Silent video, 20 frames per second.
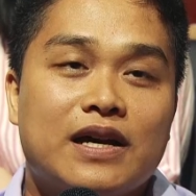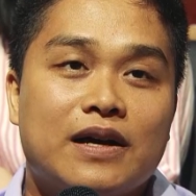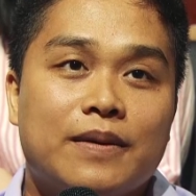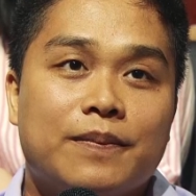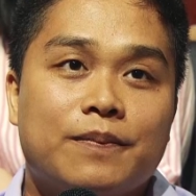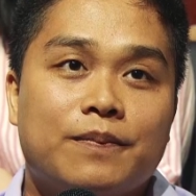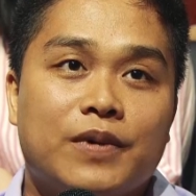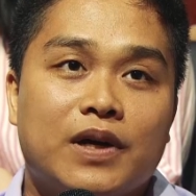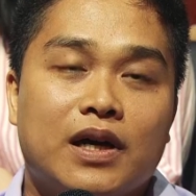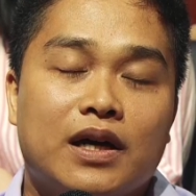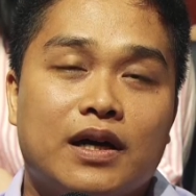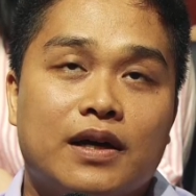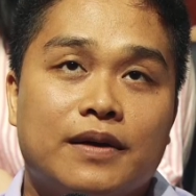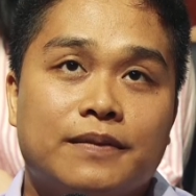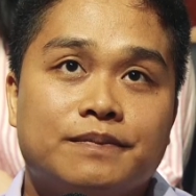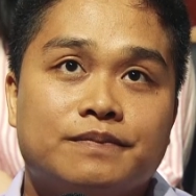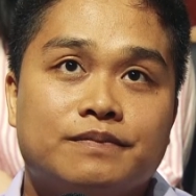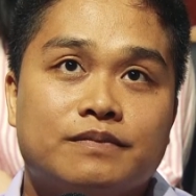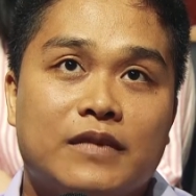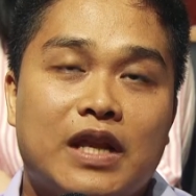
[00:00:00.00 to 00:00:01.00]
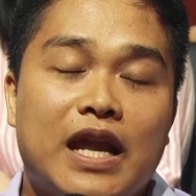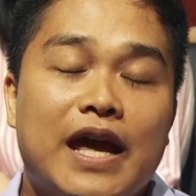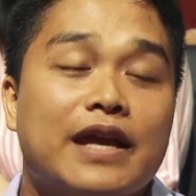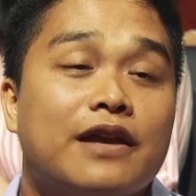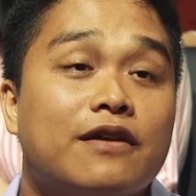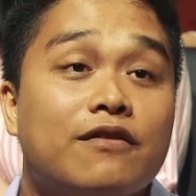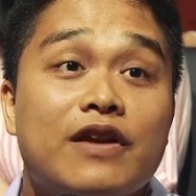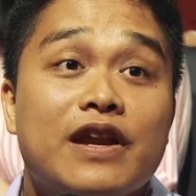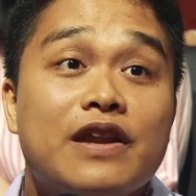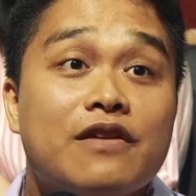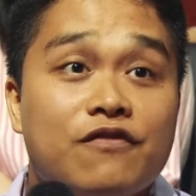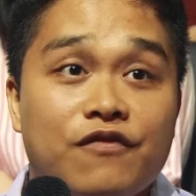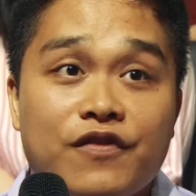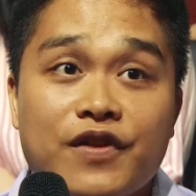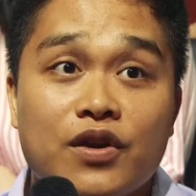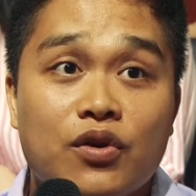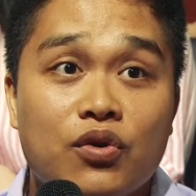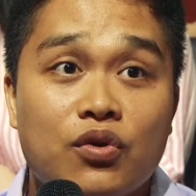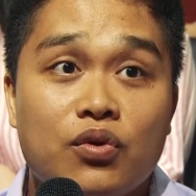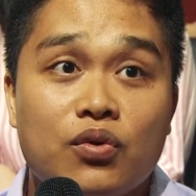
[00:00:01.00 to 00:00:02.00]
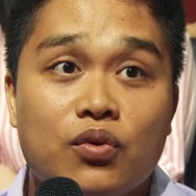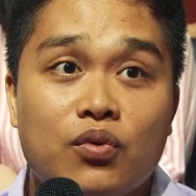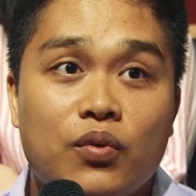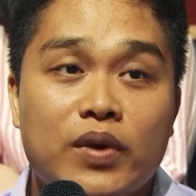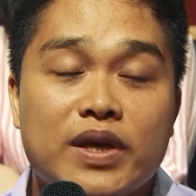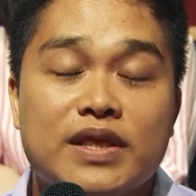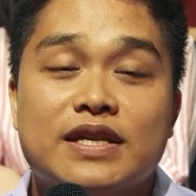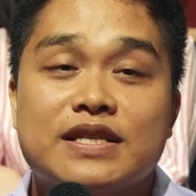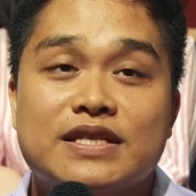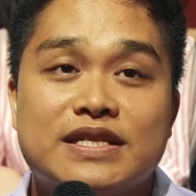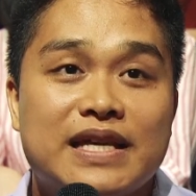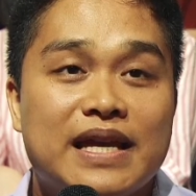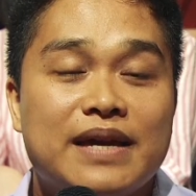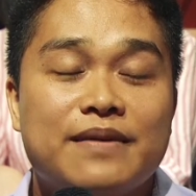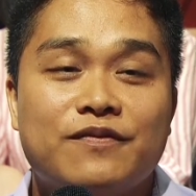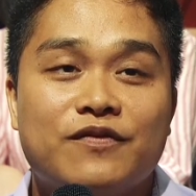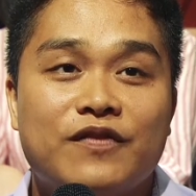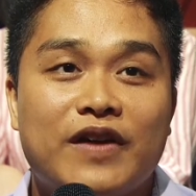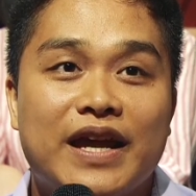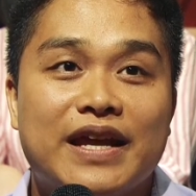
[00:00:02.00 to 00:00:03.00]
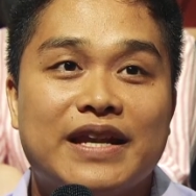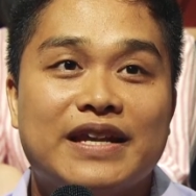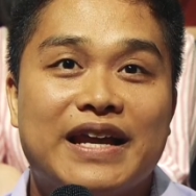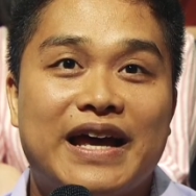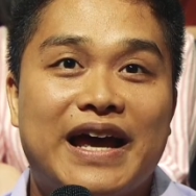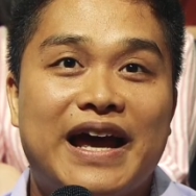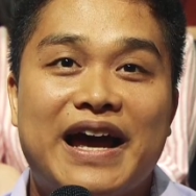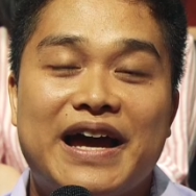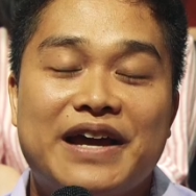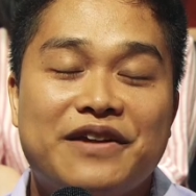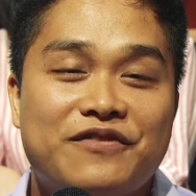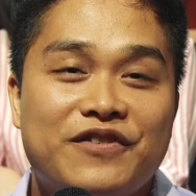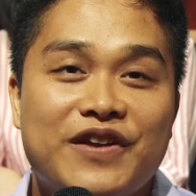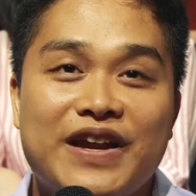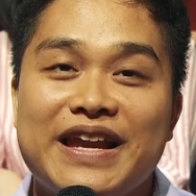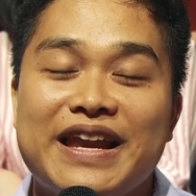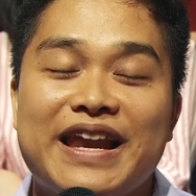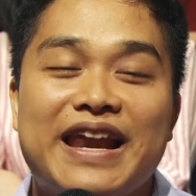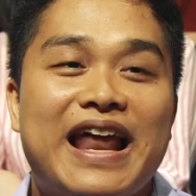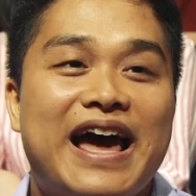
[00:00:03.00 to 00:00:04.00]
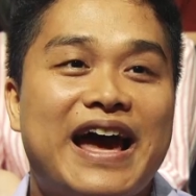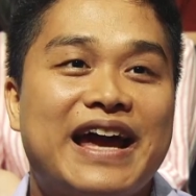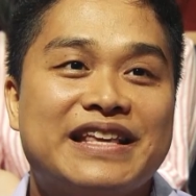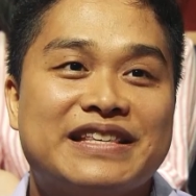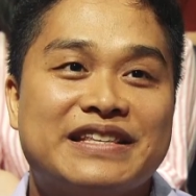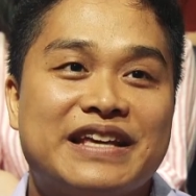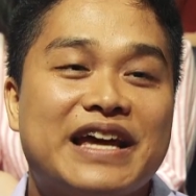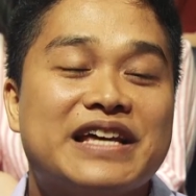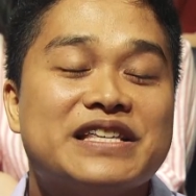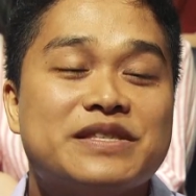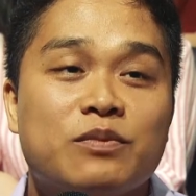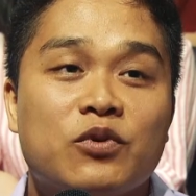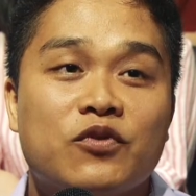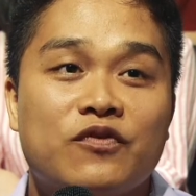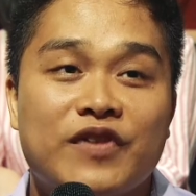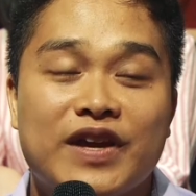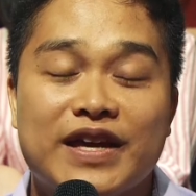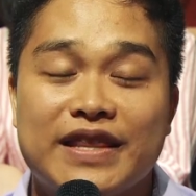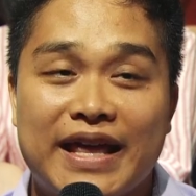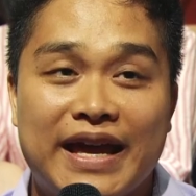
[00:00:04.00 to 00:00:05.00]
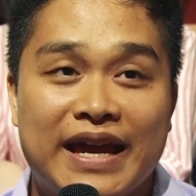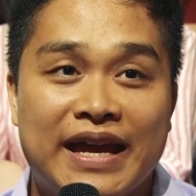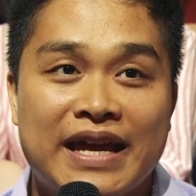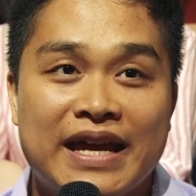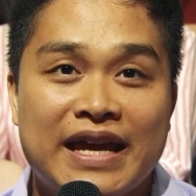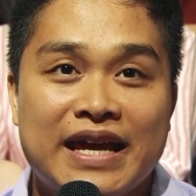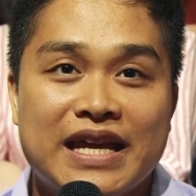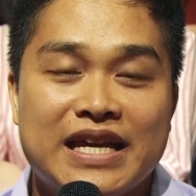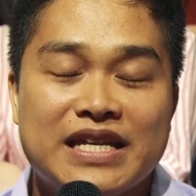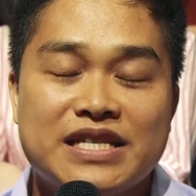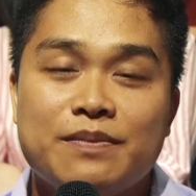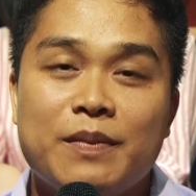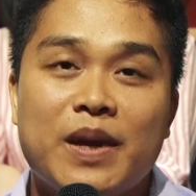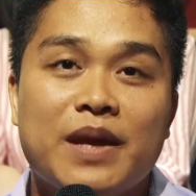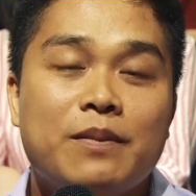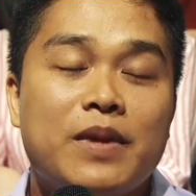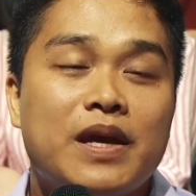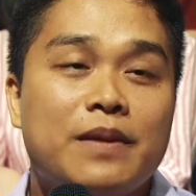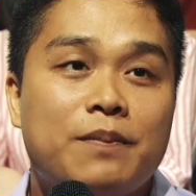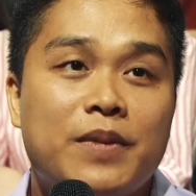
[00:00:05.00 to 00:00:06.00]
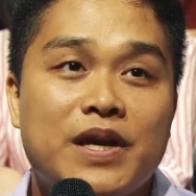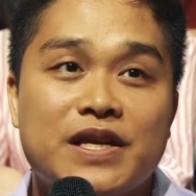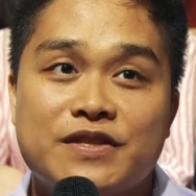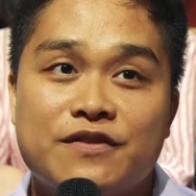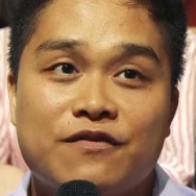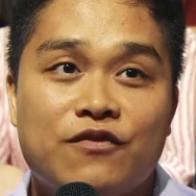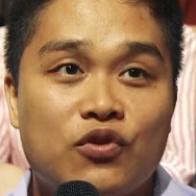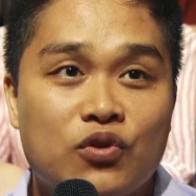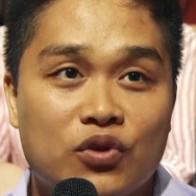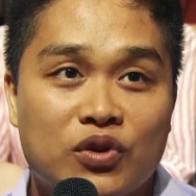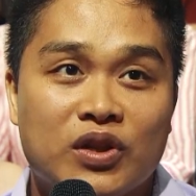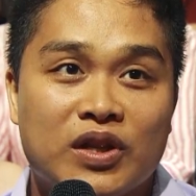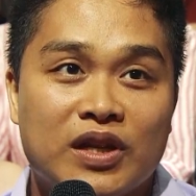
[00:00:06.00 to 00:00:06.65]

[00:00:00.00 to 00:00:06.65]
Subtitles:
of like green field with the sea, and I really like the atmosphere there. It makes me peaceful.